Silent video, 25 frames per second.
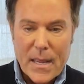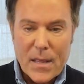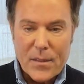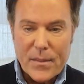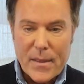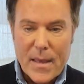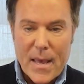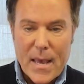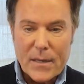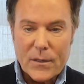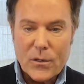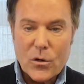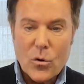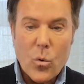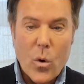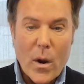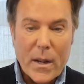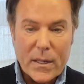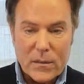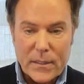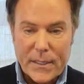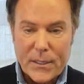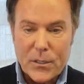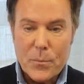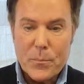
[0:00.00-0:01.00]
and then
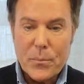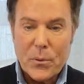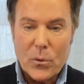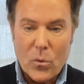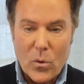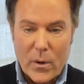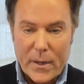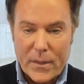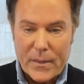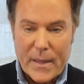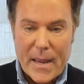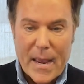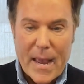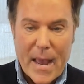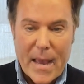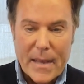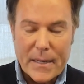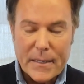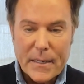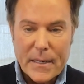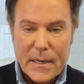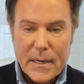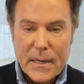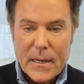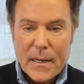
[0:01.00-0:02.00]
quickly deploy
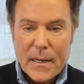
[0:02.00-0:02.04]
that